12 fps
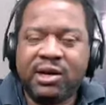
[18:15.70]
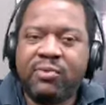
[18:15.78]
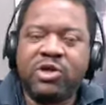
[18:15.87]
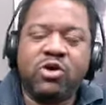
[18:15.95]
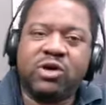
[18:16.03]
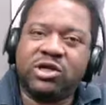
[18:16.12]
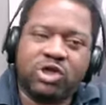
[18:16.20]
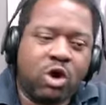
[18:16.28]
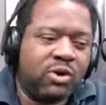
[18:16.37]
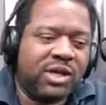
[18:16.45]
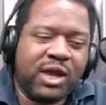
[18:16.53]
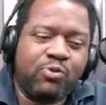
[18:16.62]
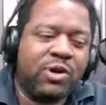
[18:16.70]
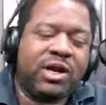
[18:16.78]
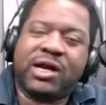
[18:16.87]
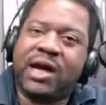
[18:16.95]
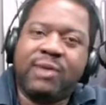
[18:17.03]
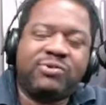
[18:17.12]
But you can certainly get rid
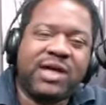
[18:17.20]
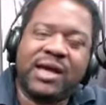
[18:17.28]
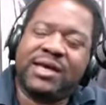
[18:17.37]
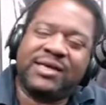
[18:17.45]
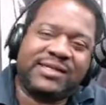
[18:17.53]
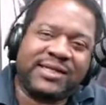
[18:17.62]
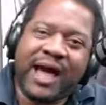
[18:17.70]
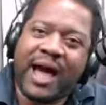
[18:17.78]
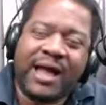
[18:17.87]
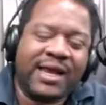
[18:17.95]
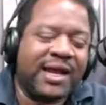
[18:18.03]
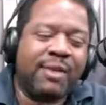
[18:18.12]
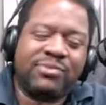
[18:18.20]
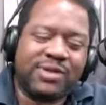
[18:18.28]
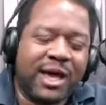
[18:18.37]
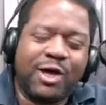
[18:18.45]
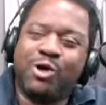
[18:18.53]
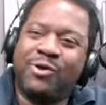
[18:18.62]
of Kupchak and Scott. And I'm
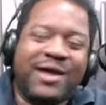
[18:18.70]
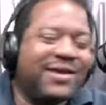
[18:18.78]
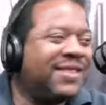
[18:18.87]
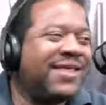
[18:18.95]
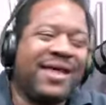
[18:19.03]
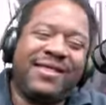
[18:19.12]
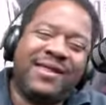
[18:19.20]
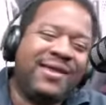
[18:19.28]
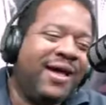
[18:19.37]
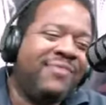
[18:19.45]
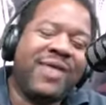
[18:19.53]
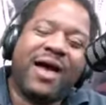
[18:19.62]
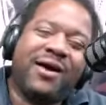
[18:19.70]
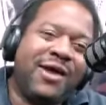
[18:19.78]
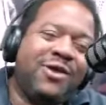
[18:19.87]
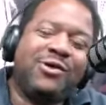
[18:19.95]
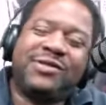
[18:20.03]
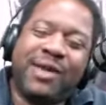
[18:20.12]
telling you, that, that, that, that,
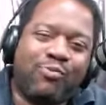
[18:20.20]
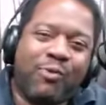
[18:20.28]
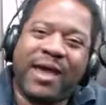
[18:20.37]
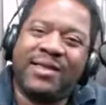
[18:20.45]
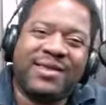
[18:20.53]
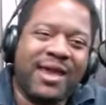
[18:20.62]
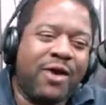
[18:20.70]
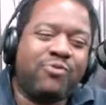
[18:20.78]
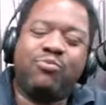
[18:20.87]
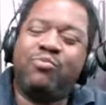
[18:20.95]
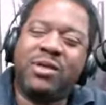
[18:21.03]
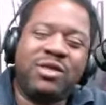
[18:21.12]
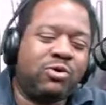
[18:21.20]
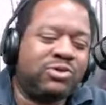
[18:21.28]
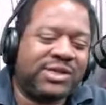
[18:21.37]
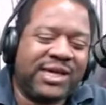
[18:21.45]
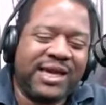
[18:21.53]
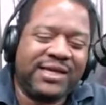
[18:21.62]
leadership right there,
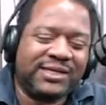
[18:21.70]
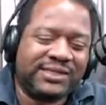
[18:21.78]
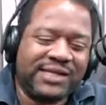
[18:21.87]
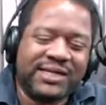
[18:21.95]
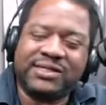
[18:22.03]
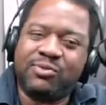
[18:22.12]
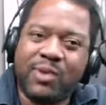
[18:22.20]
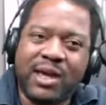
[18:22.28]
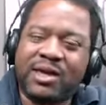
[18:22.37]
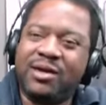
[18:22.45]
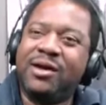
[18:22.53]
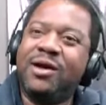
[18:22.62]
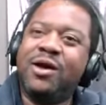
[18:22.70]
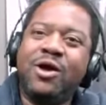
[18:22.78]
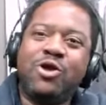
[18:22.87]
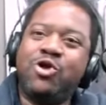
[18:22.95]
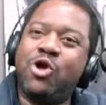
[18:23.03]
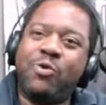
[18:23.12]
those key decisions. You got to give
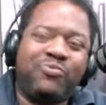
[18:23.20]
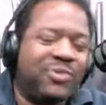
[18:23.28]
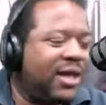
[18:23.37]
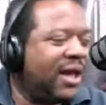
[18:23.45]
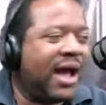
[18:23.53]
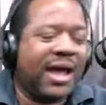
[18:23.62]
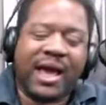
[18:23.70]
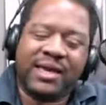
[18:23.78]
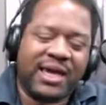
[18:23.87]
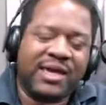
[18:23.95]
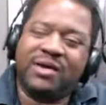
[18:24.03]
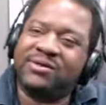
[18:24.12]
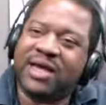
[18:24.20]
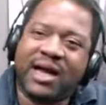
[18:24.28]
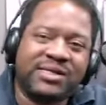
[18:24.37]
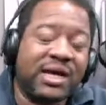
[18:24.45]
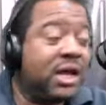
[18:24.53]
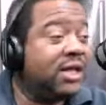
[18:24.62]
Scott you know, a chance. It's I, I one
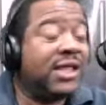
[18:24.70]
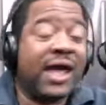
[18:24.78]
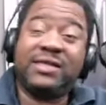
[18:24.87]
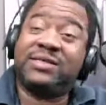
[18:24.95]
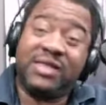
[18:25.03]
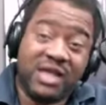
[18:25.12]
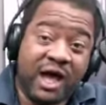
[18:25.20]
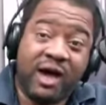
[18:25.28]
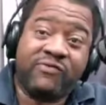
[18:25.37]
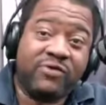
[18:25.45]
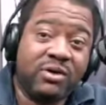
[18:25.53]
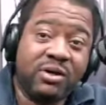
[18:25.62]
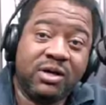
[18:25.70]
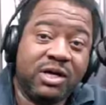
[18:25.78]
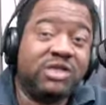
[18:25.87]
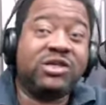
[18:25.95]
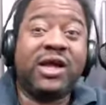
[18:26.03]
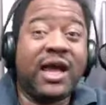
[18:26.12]
year. That's enough.
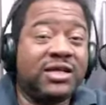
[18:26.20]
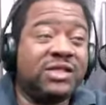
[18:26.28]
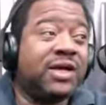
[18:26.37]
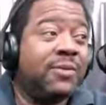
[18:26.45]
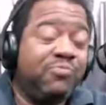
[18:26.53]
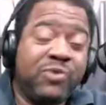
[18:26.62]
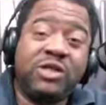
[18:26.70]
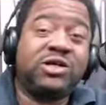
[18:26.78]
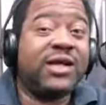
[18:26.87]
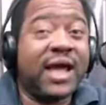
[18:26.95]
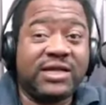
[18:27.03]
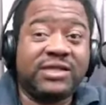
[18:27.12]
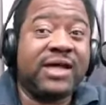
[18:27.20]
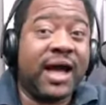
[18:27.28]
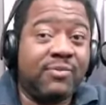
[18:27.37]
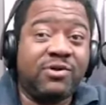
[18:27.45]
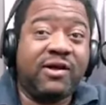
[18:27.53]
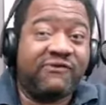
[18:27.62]
He should no, have had the
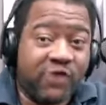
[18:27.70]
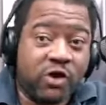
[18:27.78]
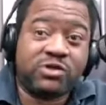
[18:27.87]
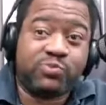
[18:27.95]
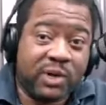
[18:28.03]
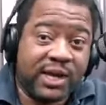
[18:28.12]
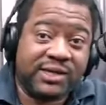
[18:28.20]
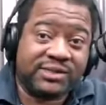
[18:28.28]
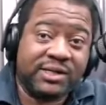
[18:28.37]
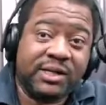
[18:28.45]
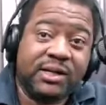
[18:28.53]
job in the first place.